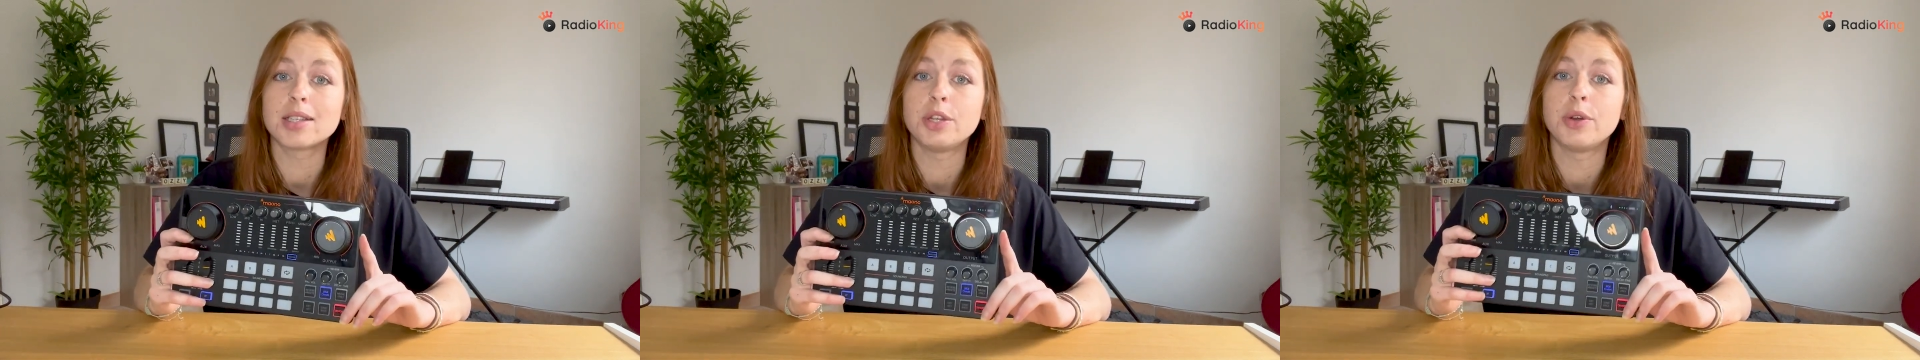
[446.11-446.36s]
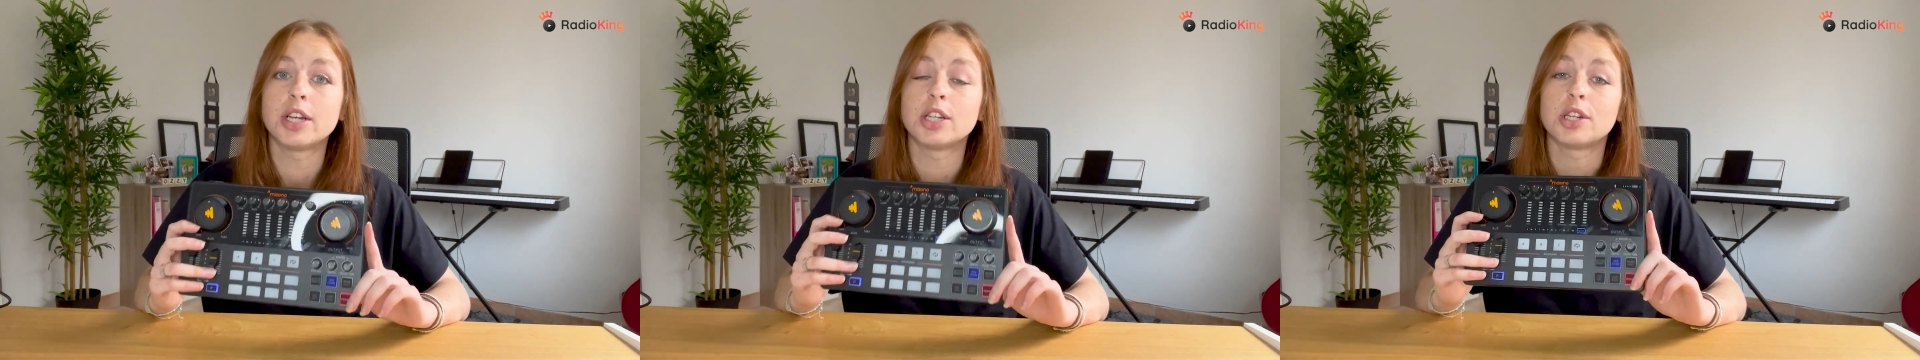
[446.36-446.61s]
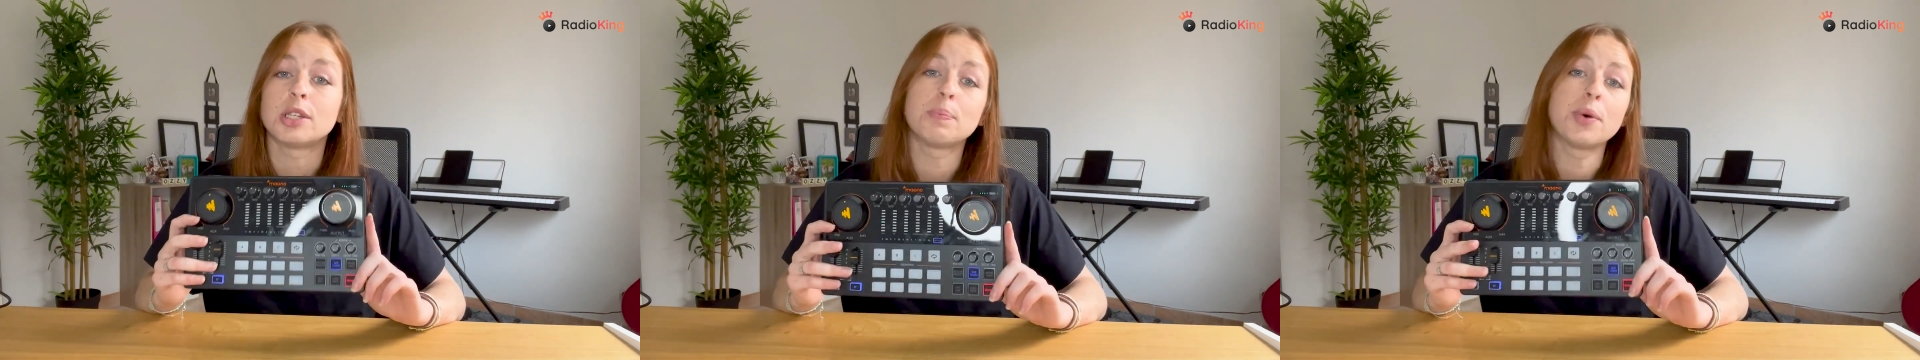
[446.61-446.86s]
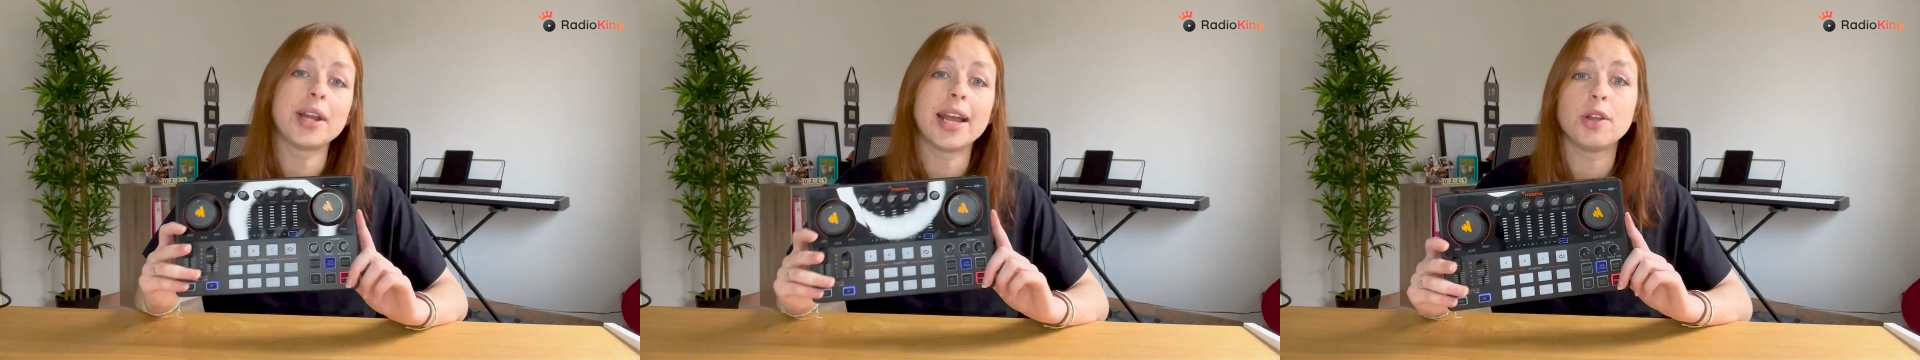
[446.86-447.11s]
You can just
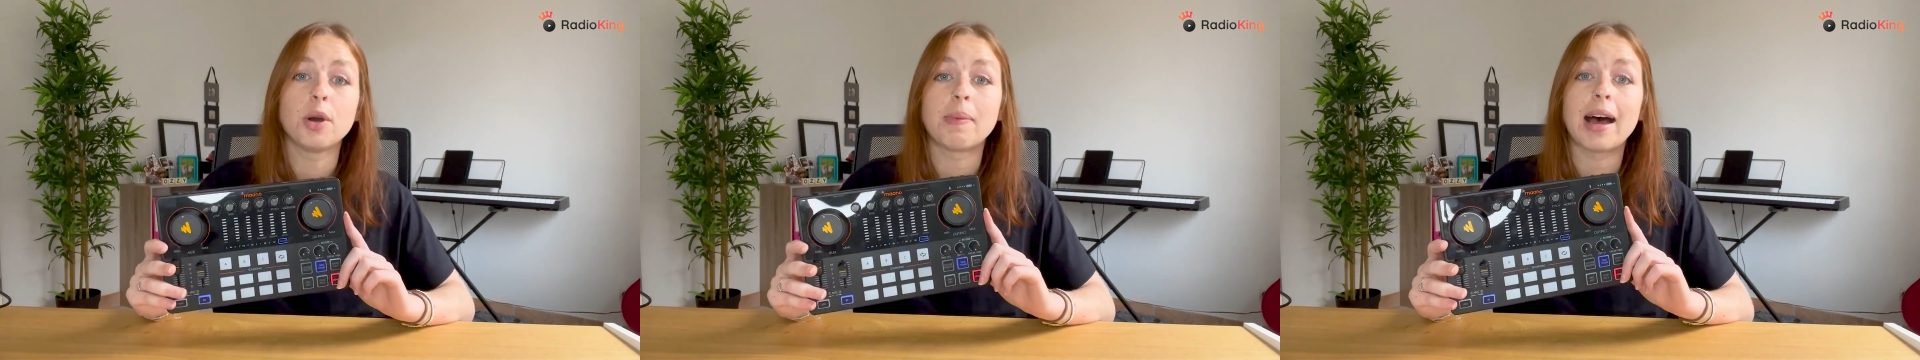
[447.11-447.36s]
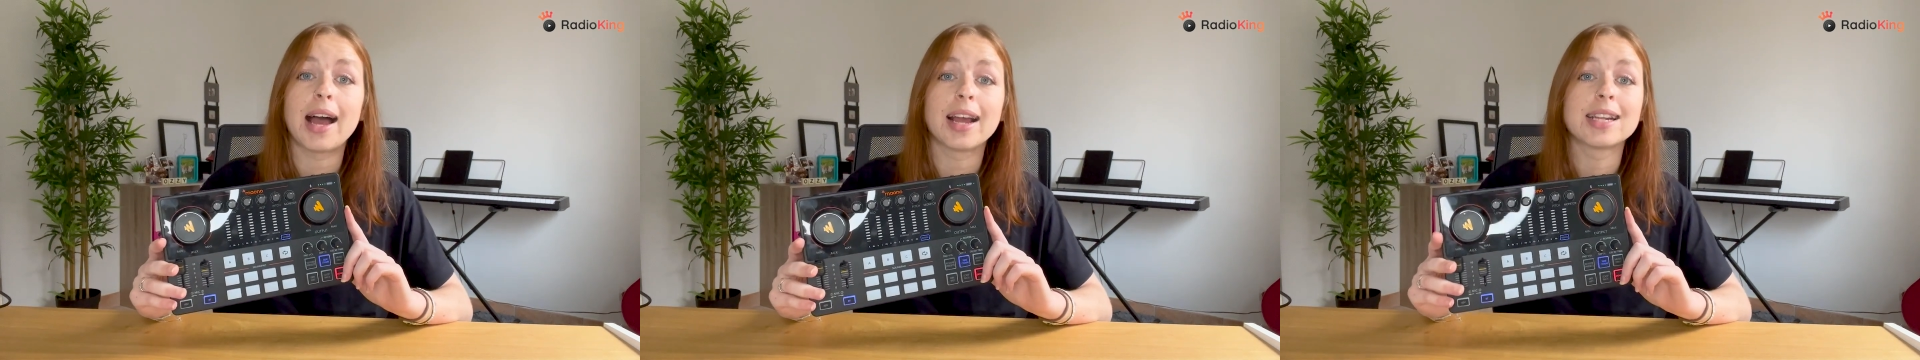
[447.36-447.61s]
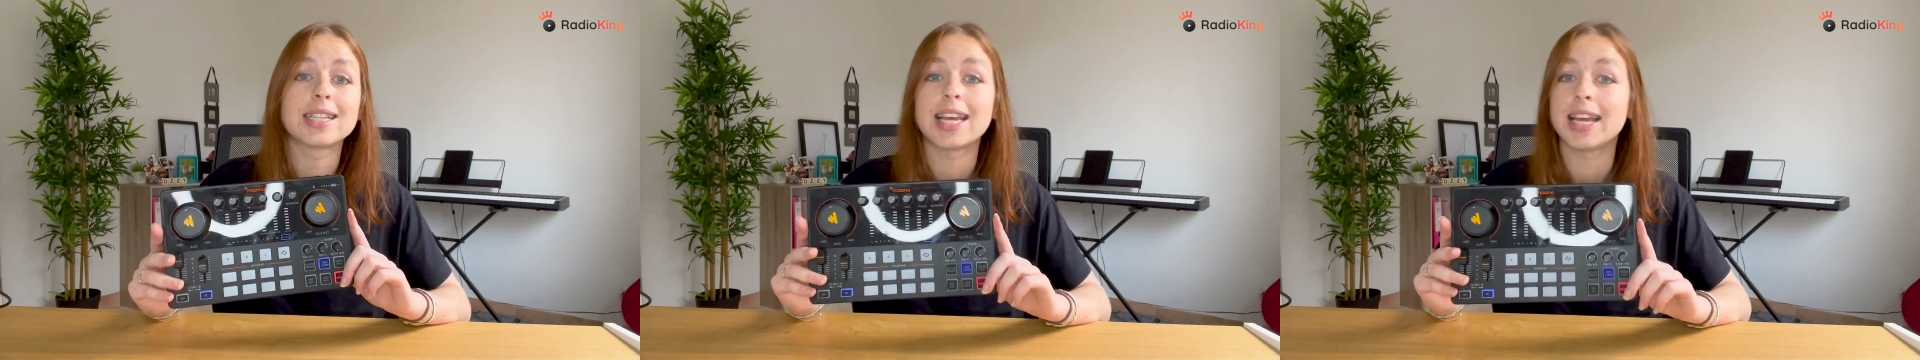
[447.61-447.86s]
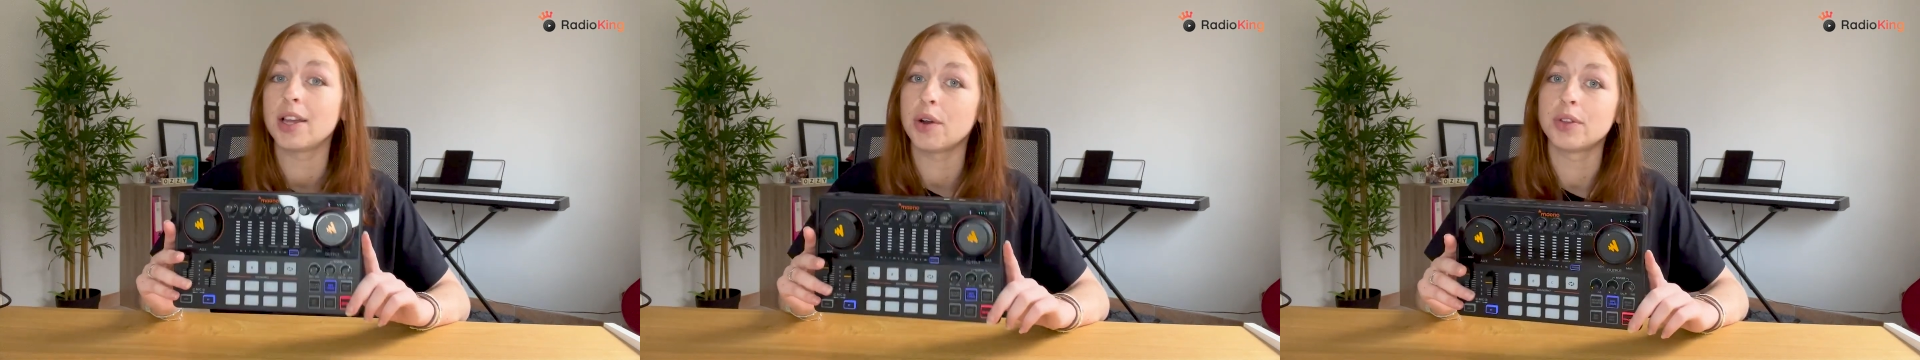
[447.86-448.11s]
put it in your bag,
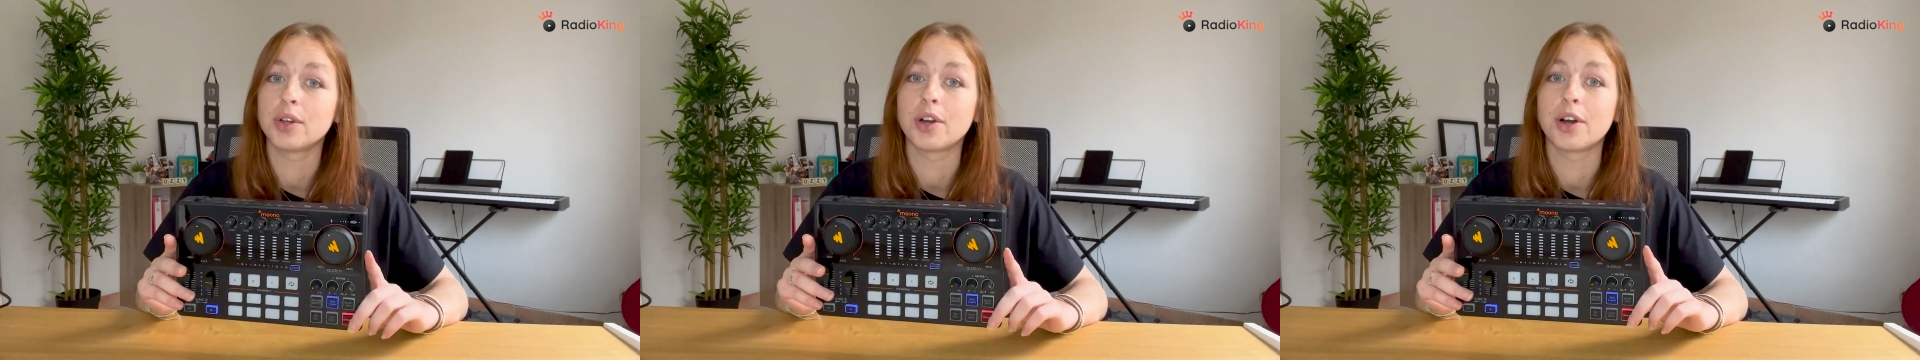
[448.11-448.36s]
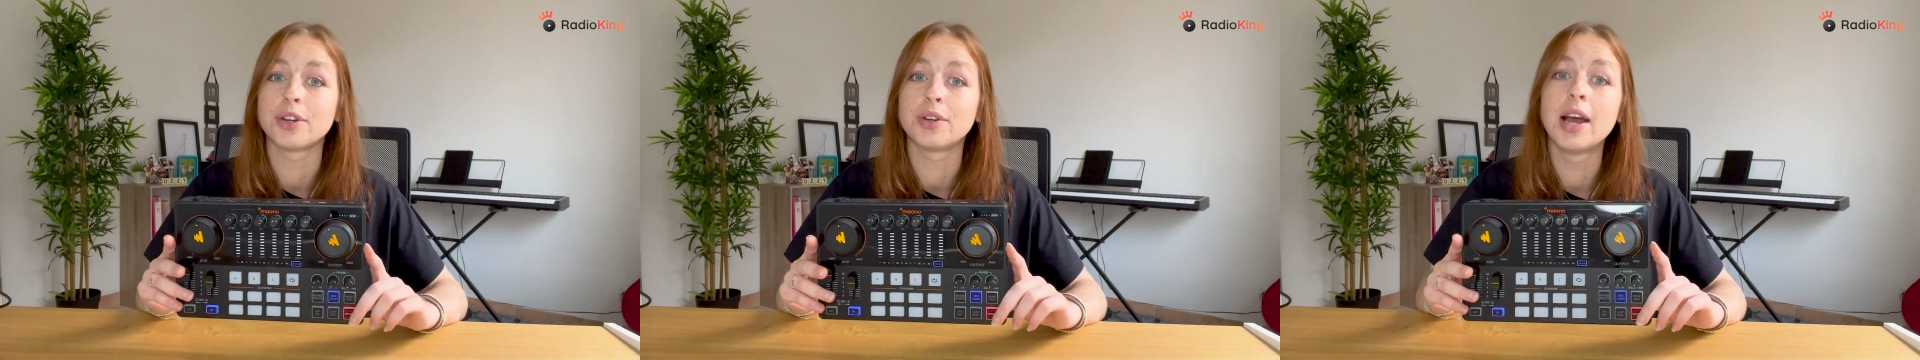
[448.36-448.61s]
take it on the go,